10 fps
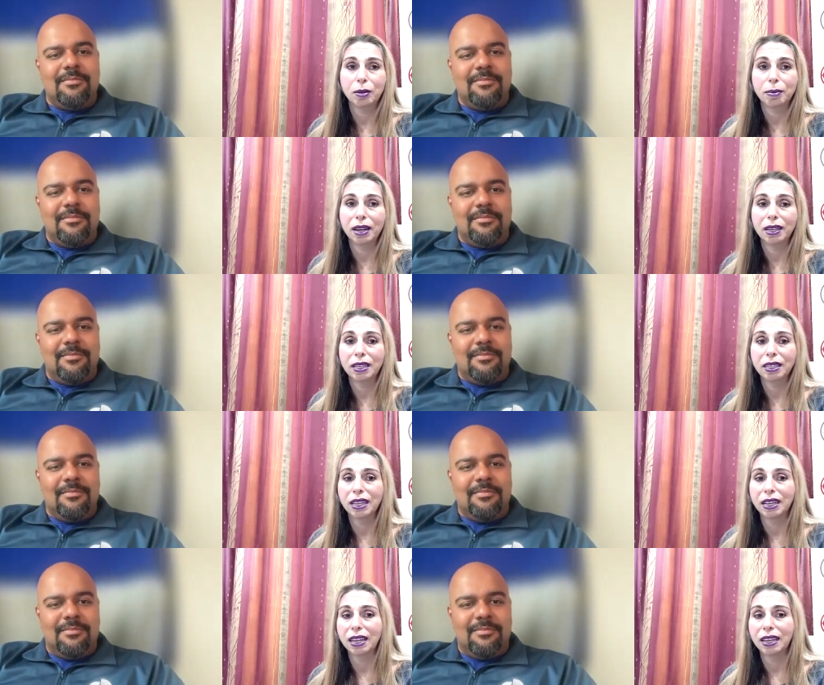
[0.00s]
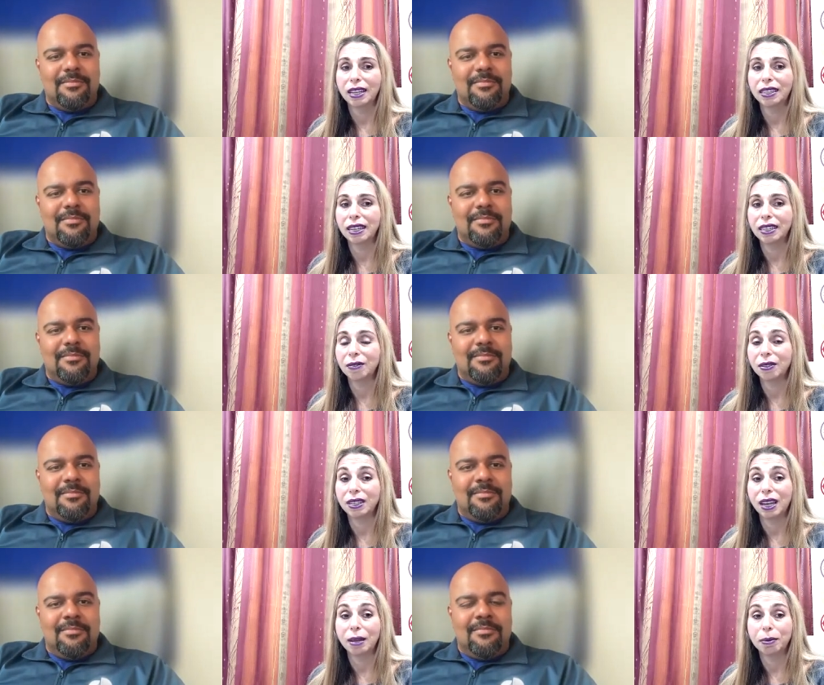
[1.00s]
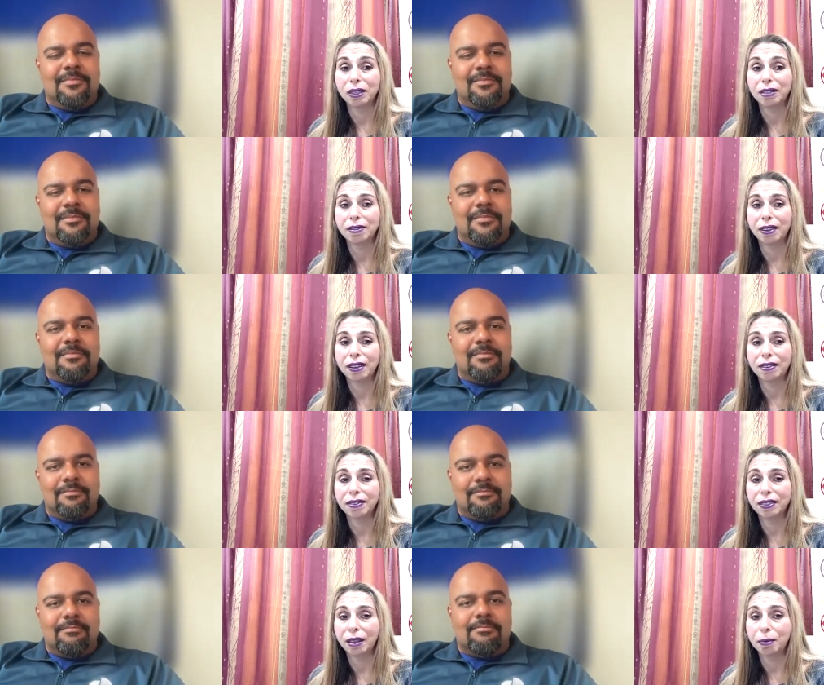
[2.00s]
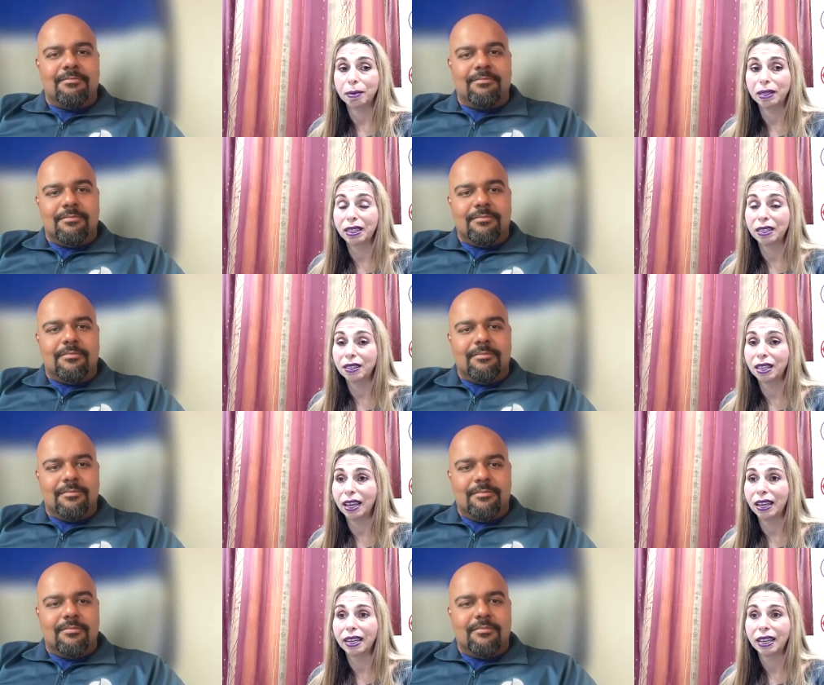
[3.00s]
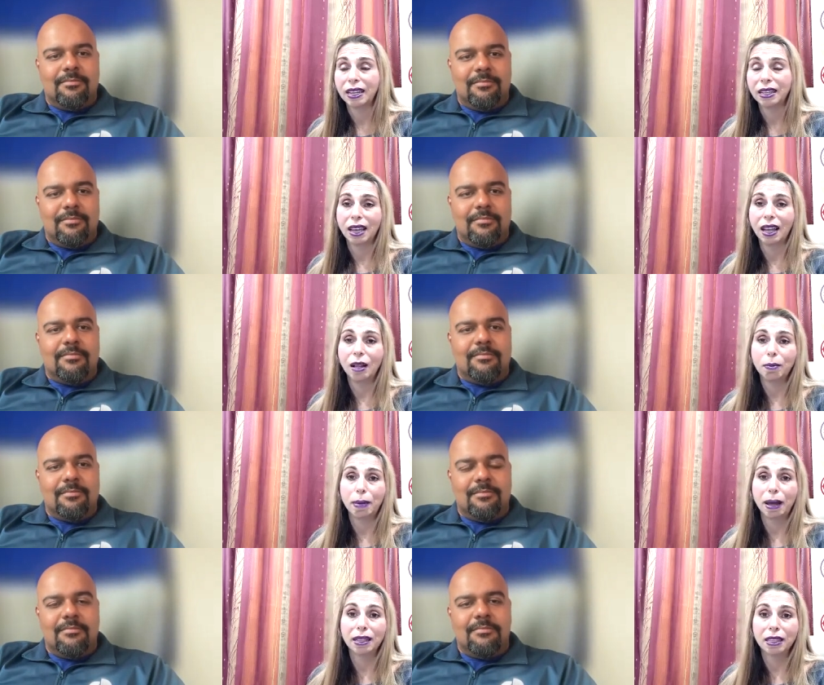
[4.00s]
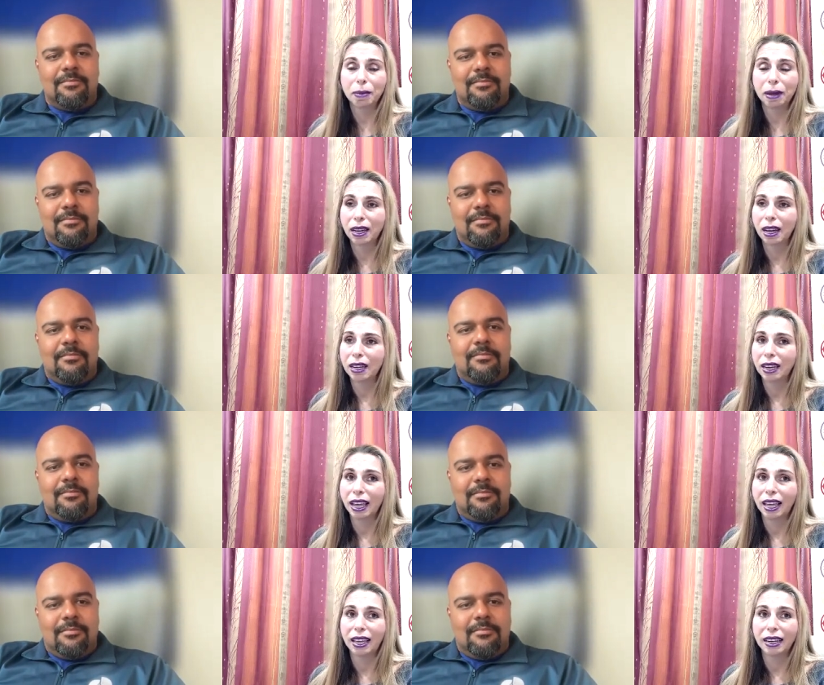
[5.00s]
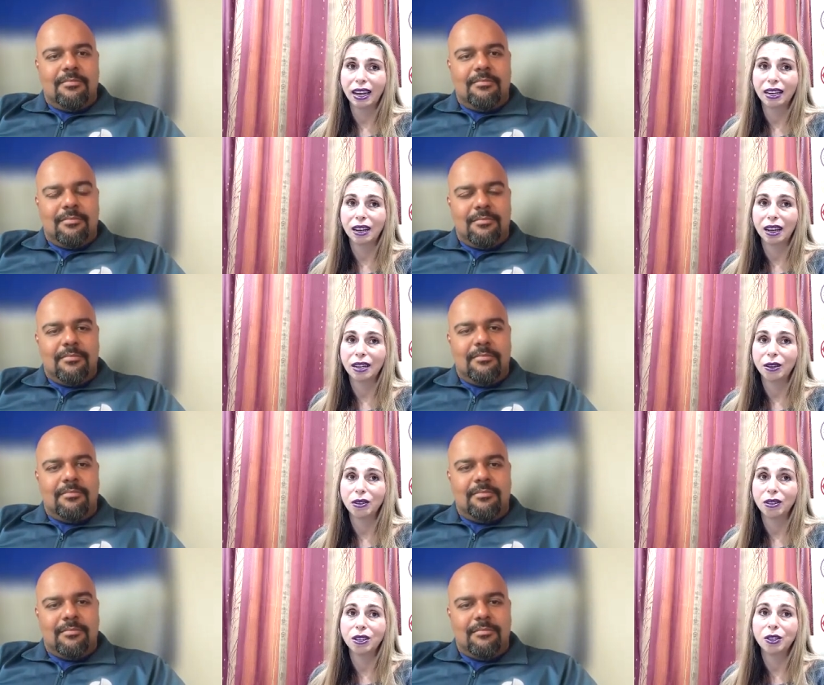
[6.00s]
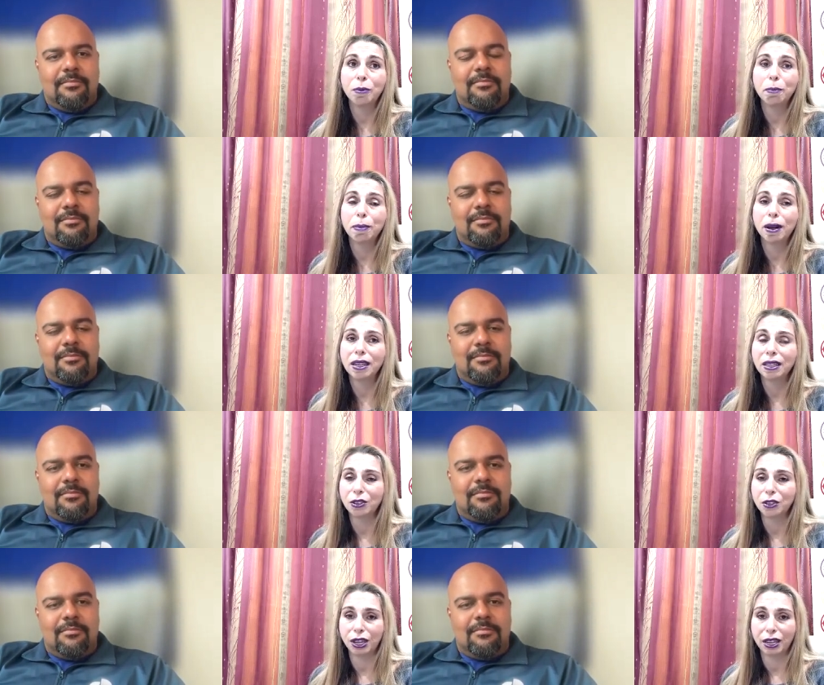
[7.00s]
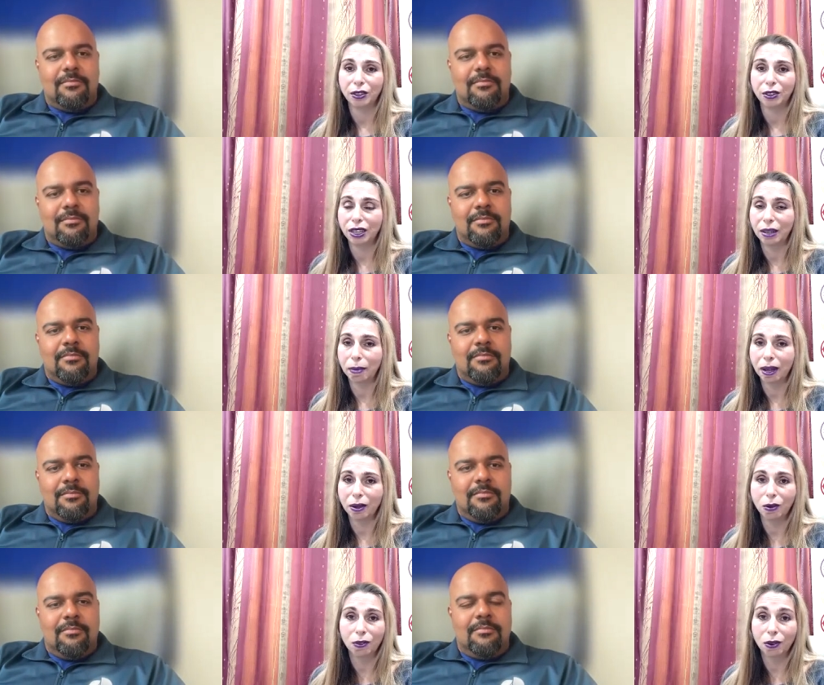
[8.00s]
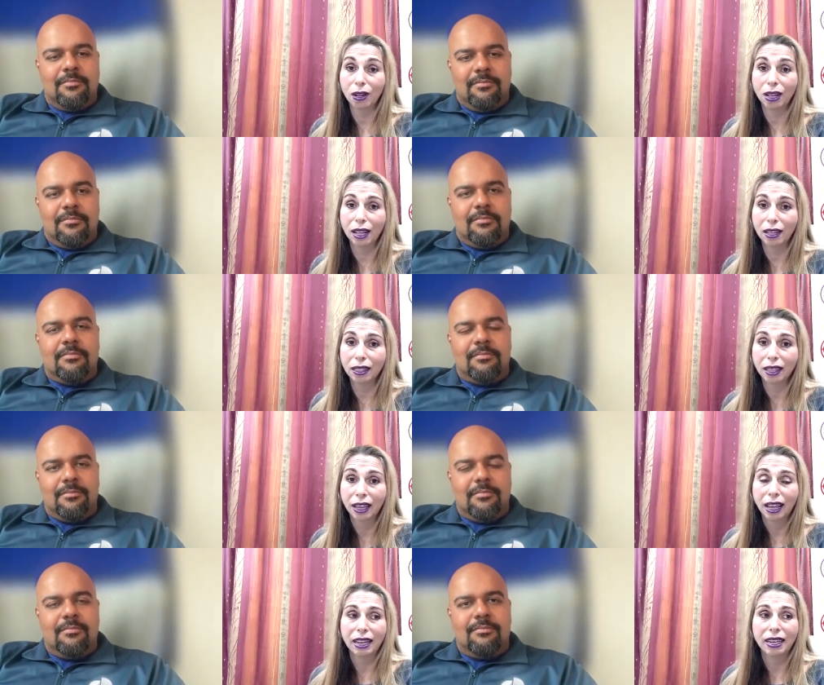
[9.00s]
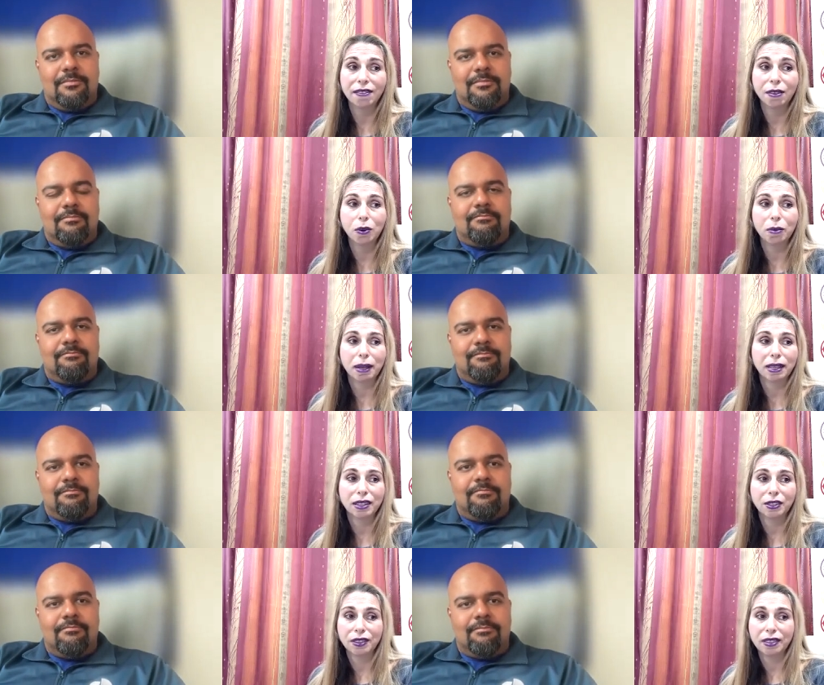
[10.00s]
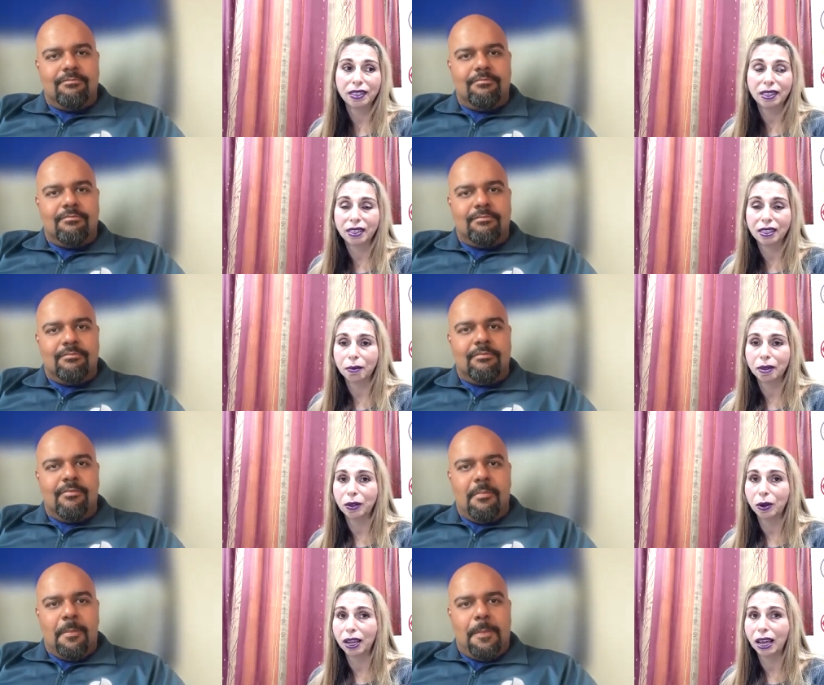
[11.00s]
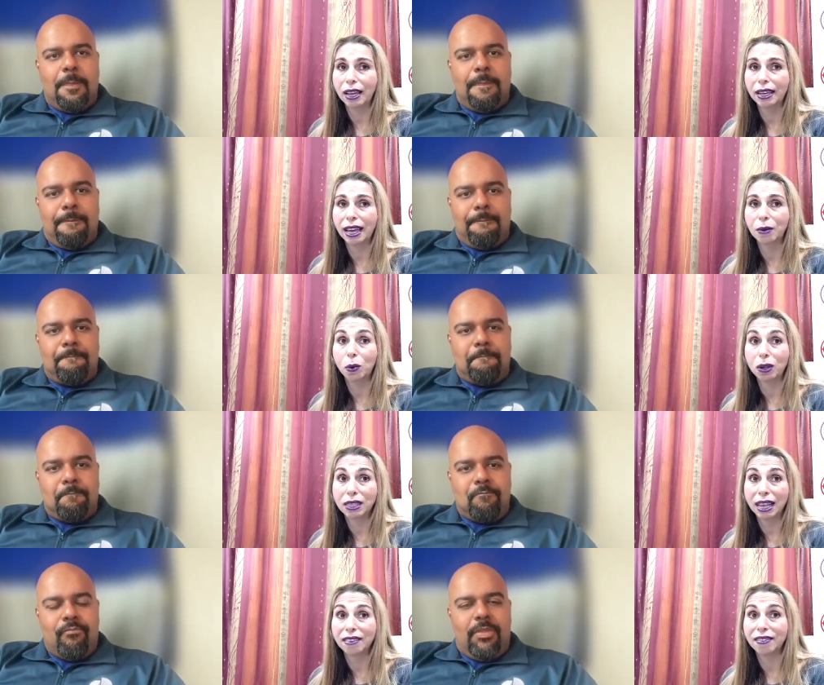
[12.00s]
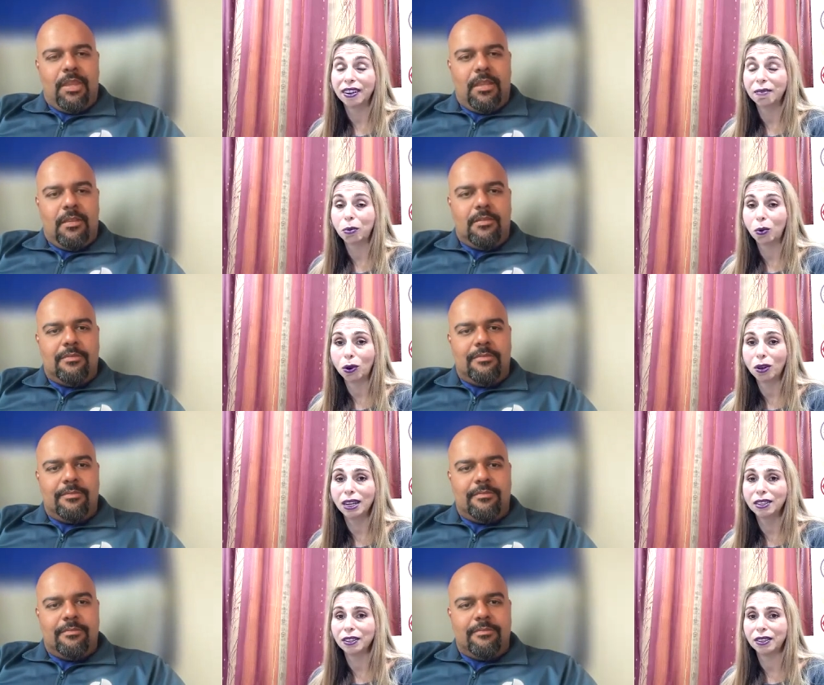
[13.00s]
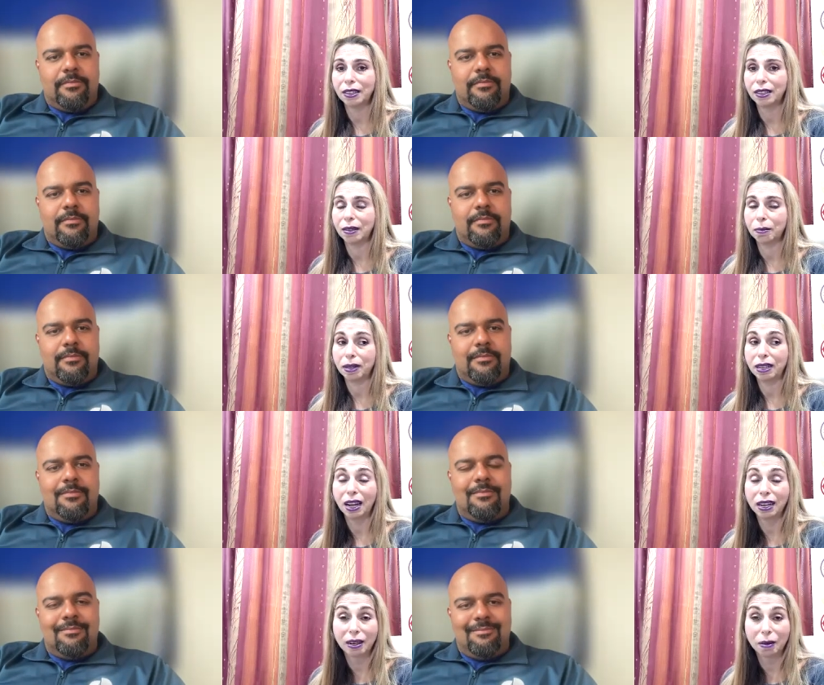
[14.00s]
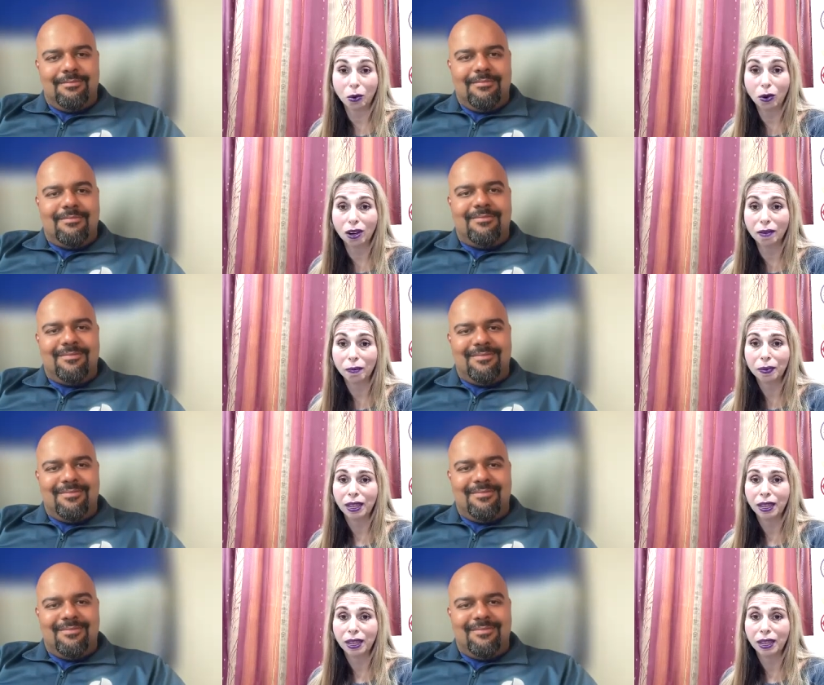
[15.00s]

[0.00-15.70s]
Speaker 1: prebiotics, and I, I take different types of, of supplements each day to help balance my gut. And I, I noticed a humongous change in my overall health. And even with my digestive system, you know, I, I once had a very poor digestive system, but not anymore